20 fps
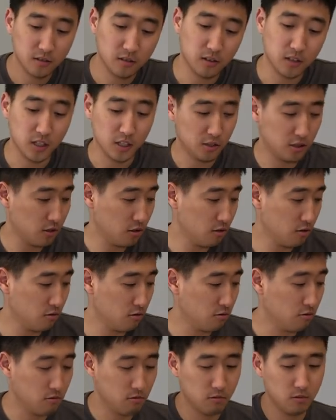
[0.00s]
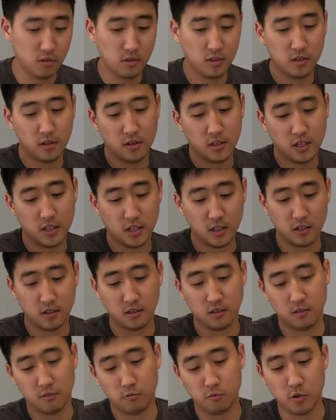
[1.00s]
These two,
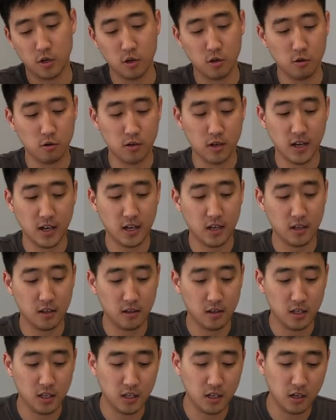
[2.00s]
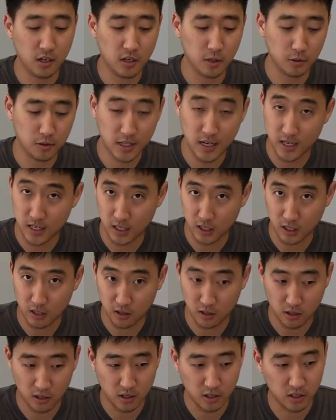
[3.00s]
the Rode and the
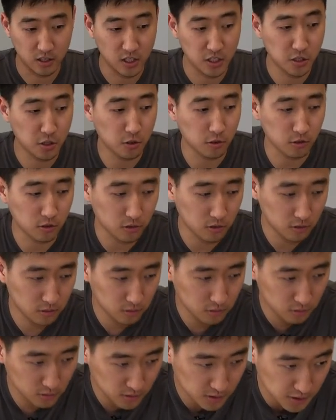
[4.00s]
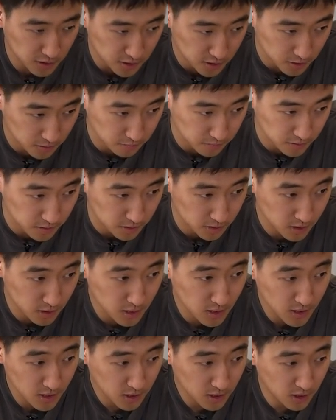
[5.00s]
Audio-Technica, are digital systems.
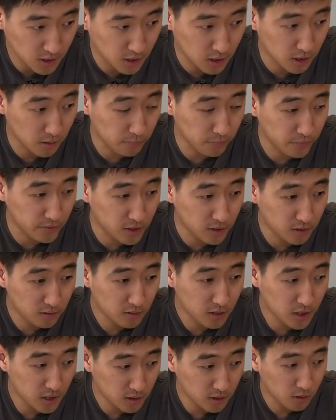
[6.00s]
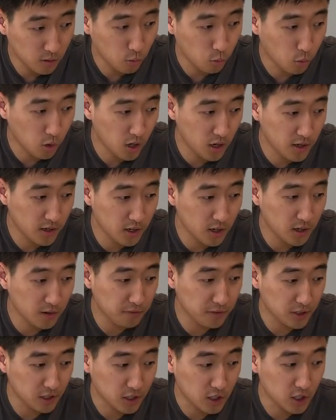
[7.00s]
Um, one
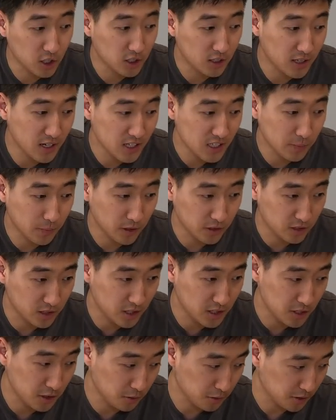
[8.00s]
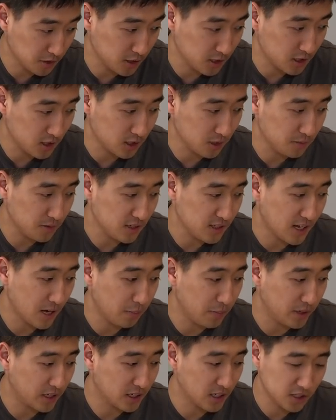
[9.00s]
of the good things about digital systems is
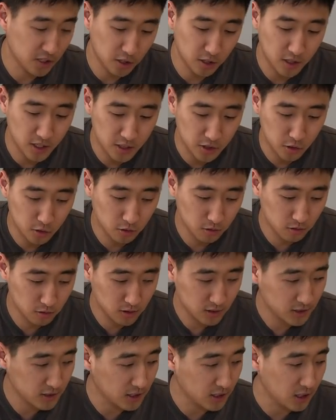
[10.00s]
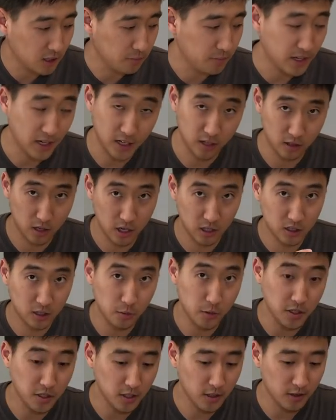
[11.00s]
that because they're digital, um, they can talk
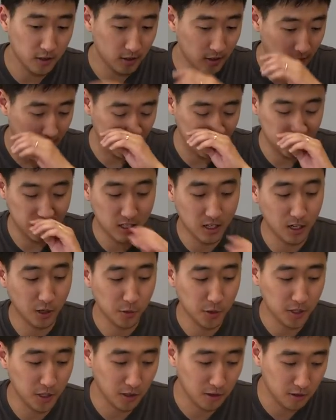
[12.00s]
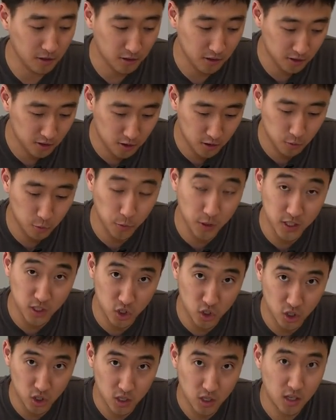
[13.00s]
to each other and tell each other to
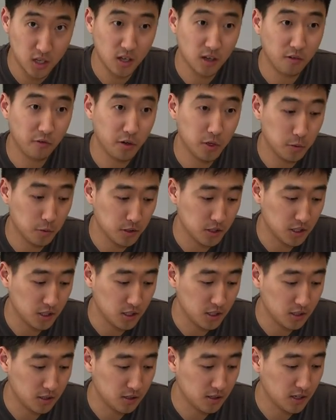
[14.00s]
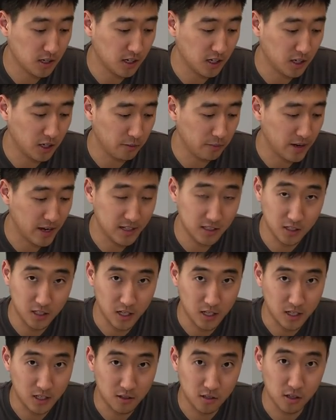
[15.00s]
switch frequencies um, as
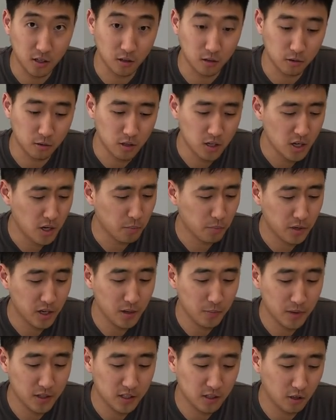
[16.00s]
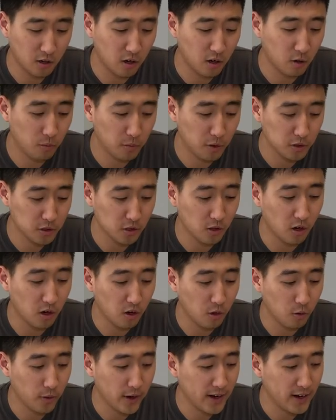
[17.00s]
needed. So pretty much they're almost
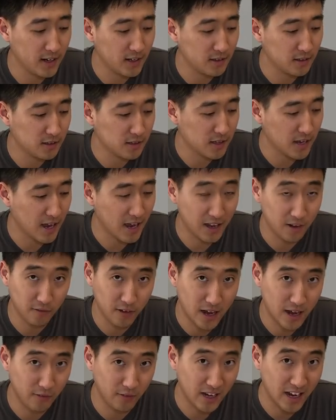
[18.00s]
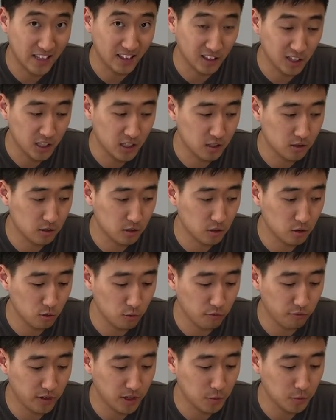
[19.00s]
always ha having at least two
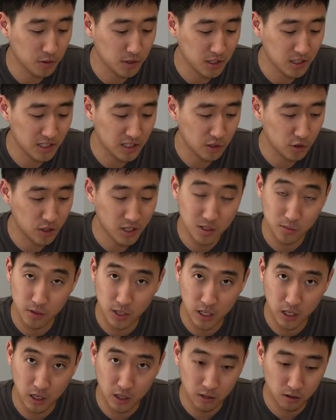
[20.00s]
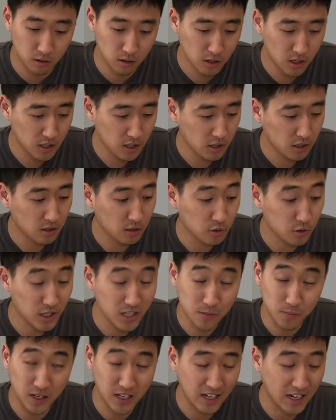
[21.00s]
frequencies they're transmitting on, or
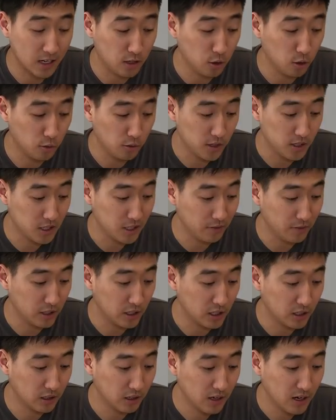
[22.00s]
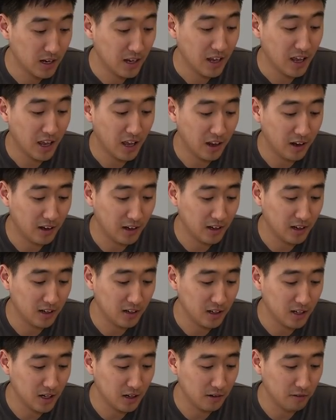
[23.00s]
transmitting and or receiving on.
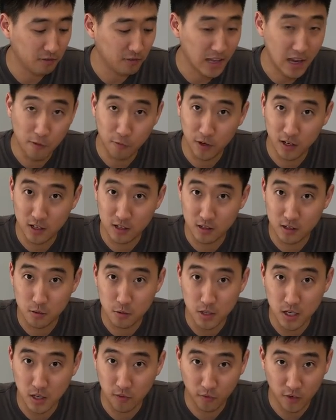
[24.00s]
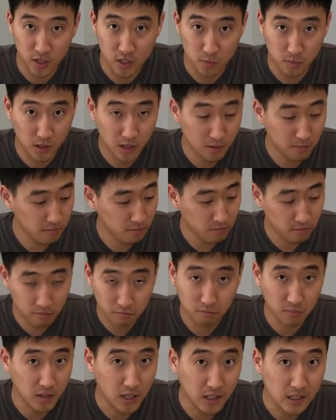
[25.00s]
And if they run into an interference problem,
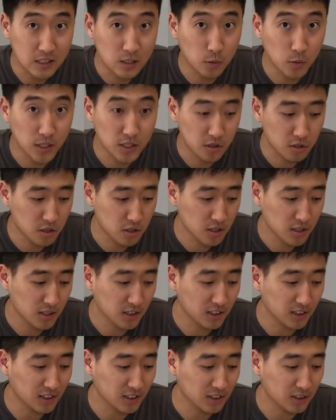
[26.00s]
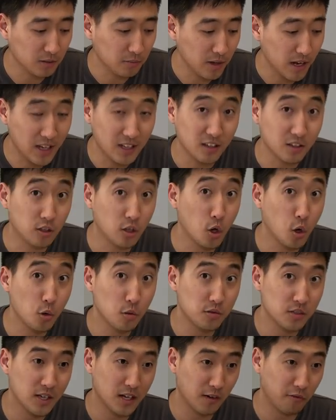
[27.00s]
they can switch. Um, and the two
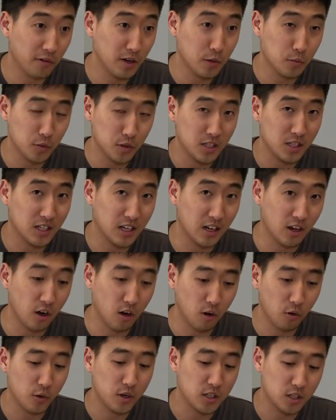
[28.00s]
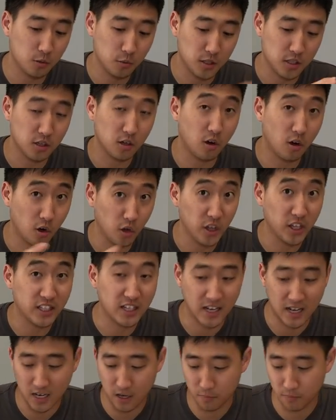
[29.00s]
set of frequencies can always switch all the
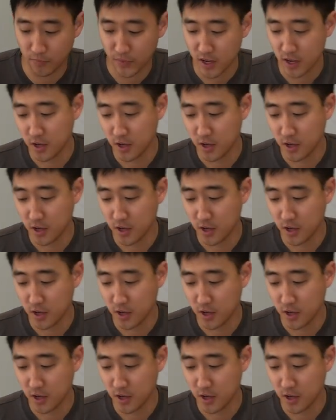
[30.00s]
time.